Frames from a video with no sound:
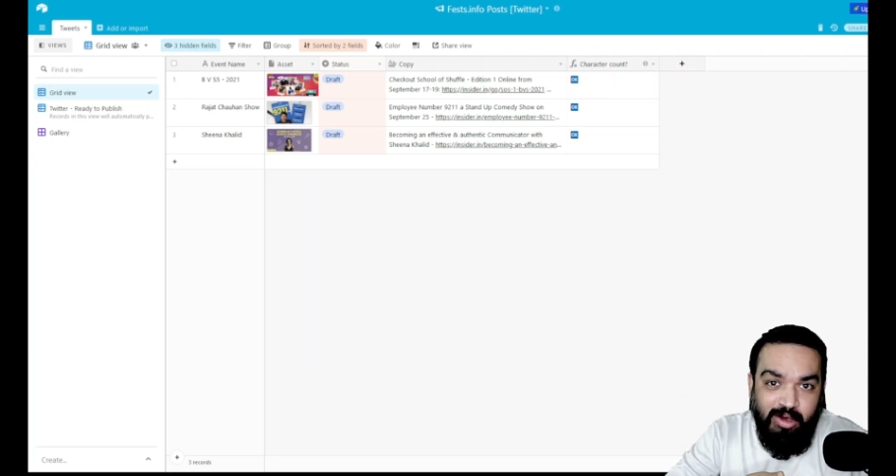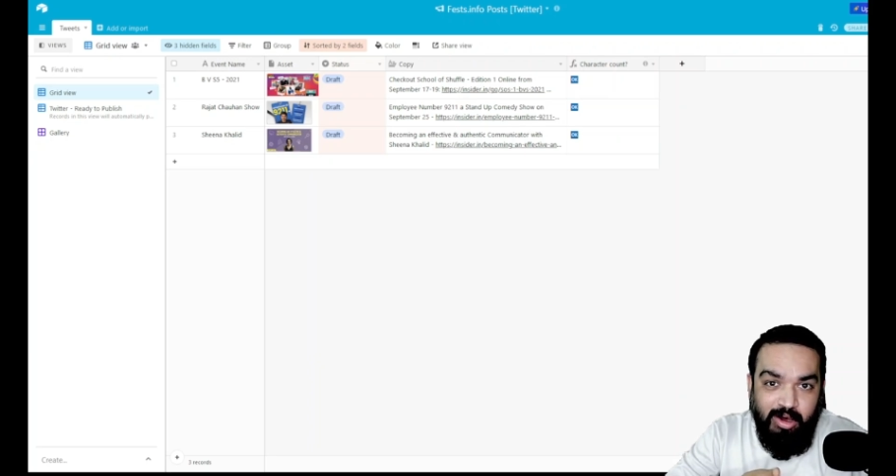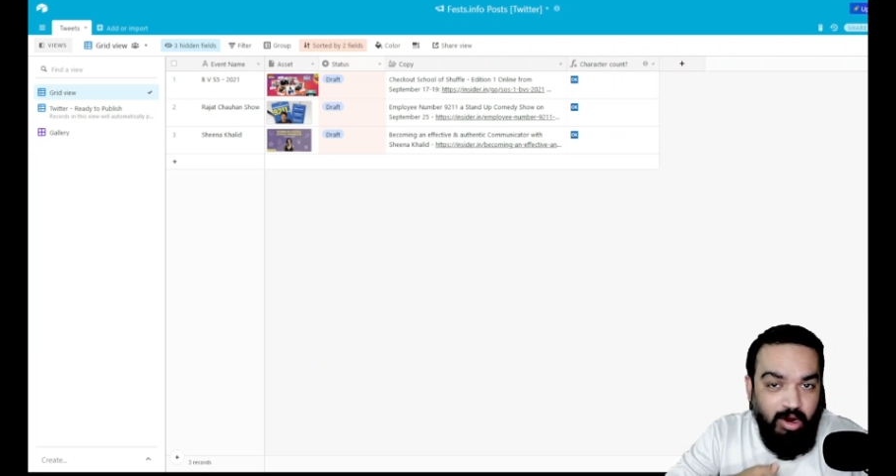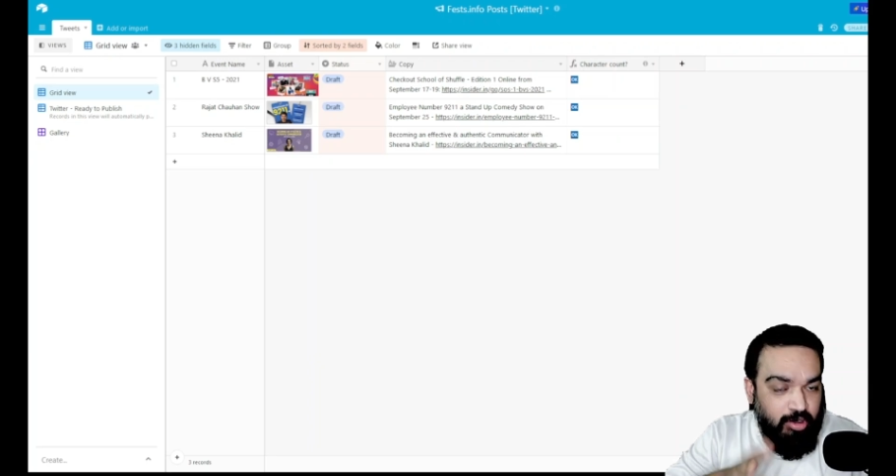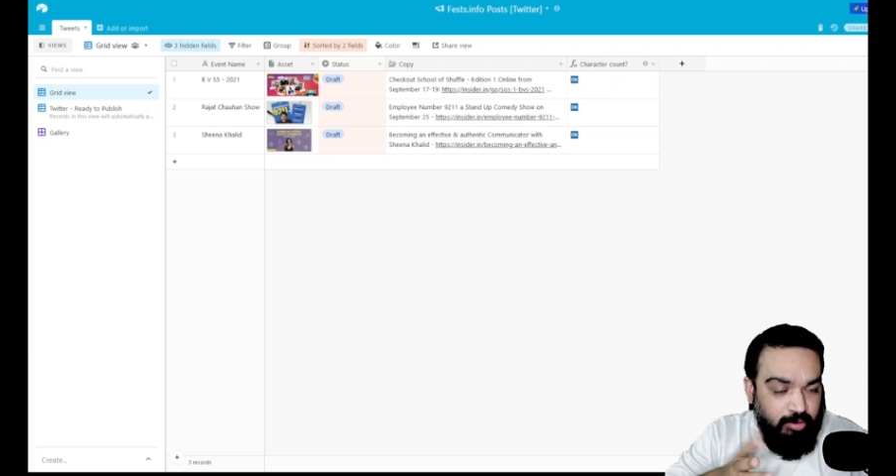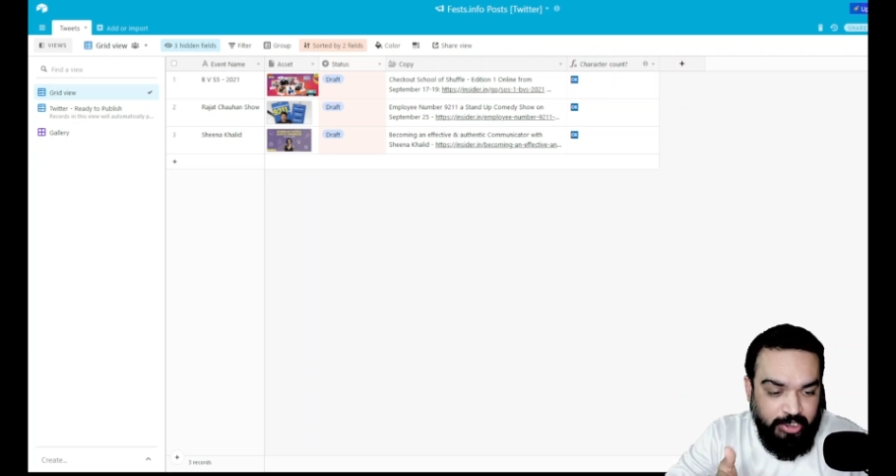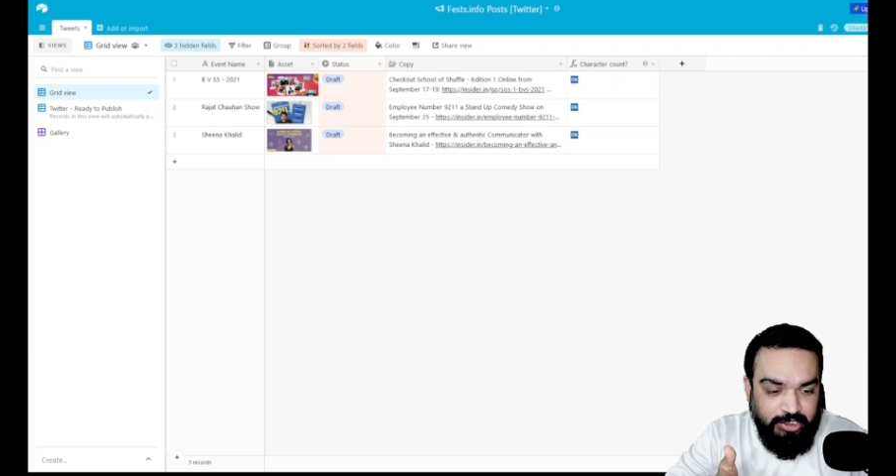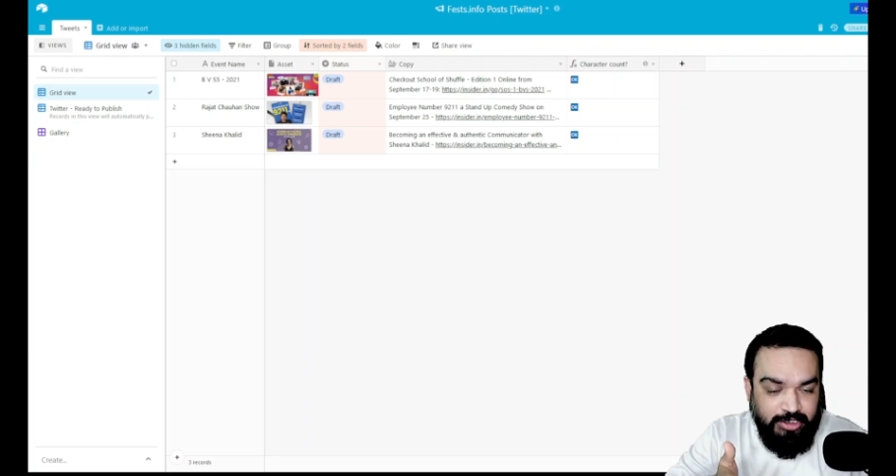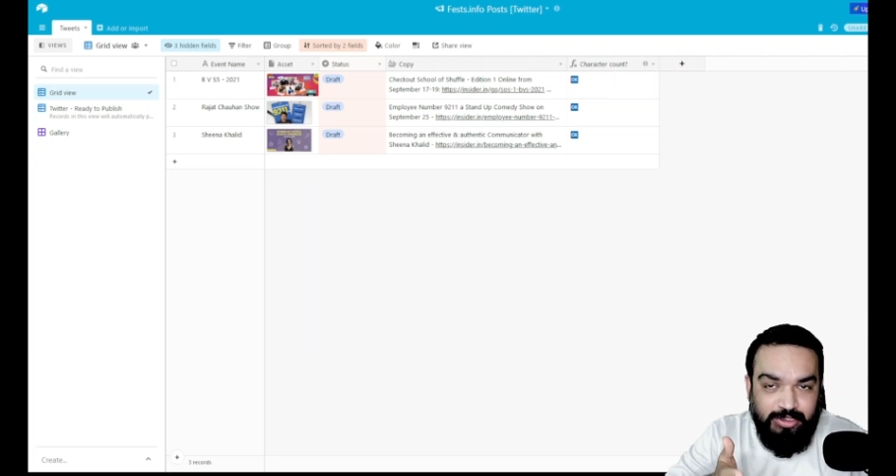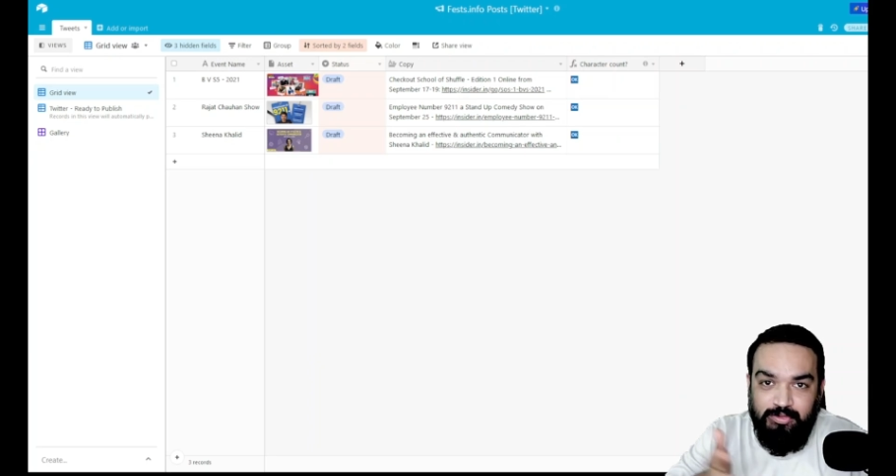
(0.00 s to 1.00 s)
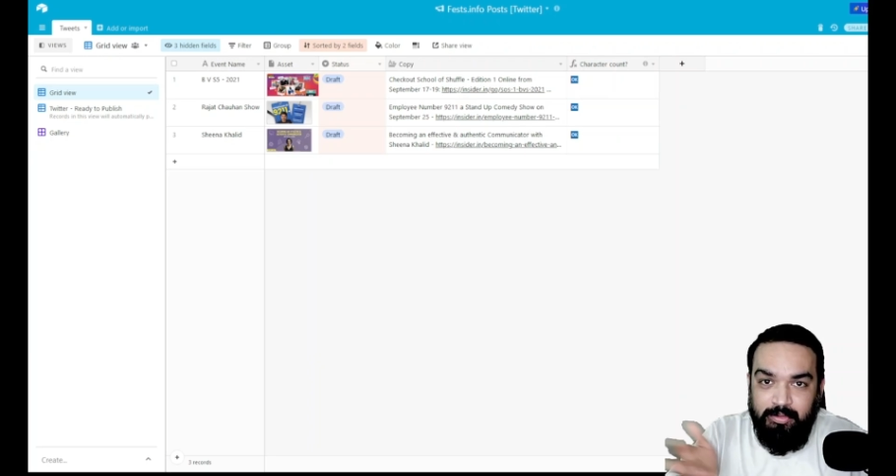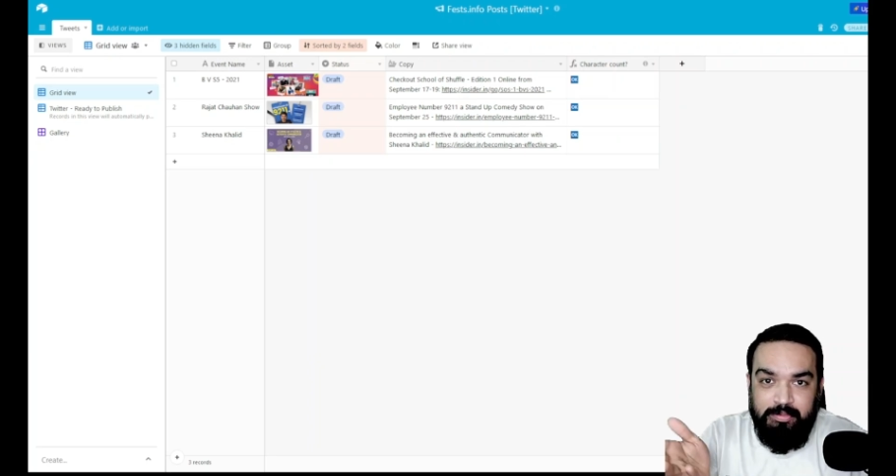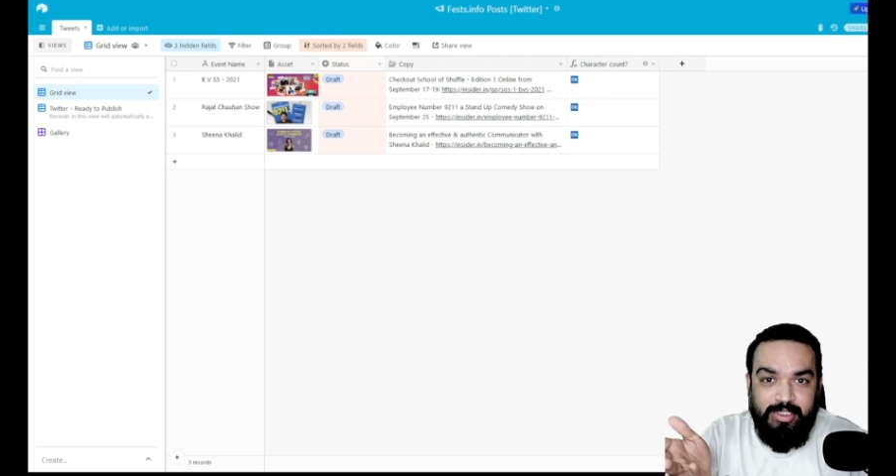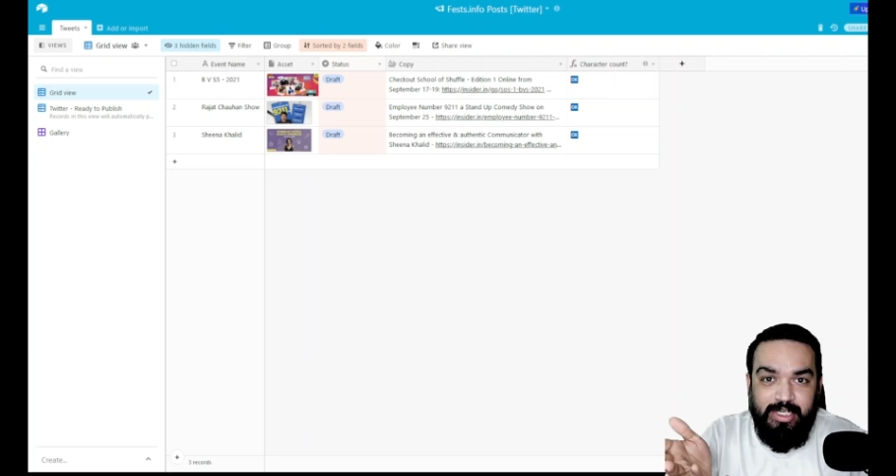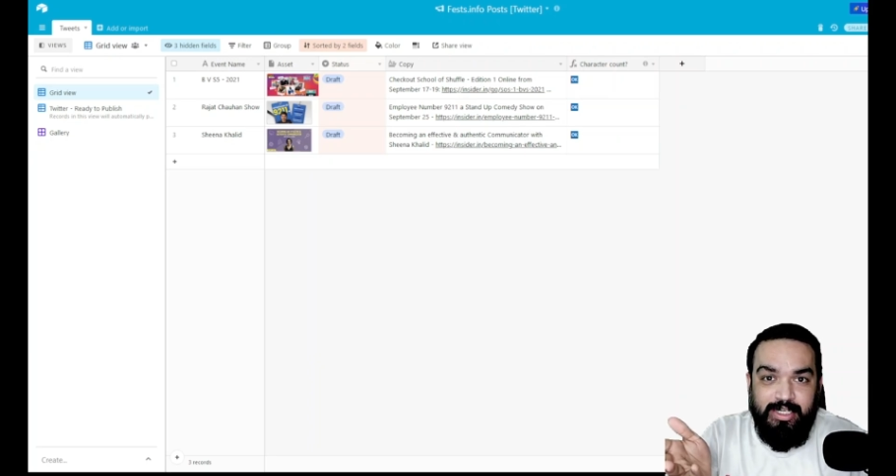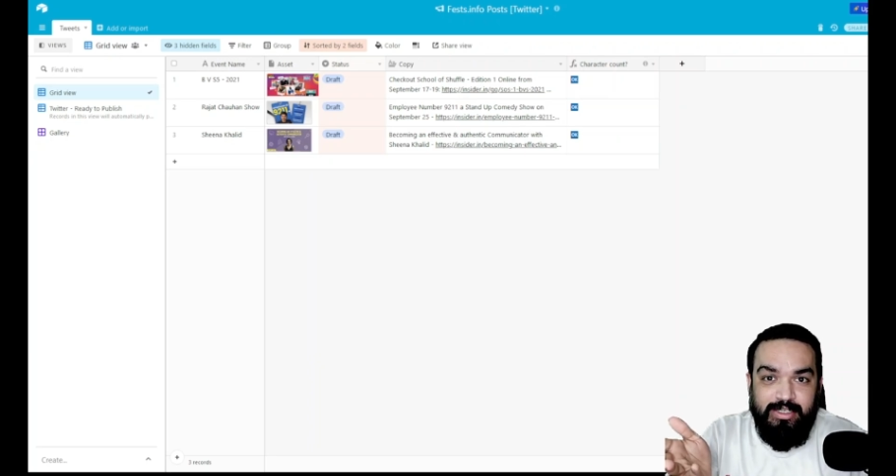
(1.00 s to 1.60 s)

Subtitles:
automations, websites,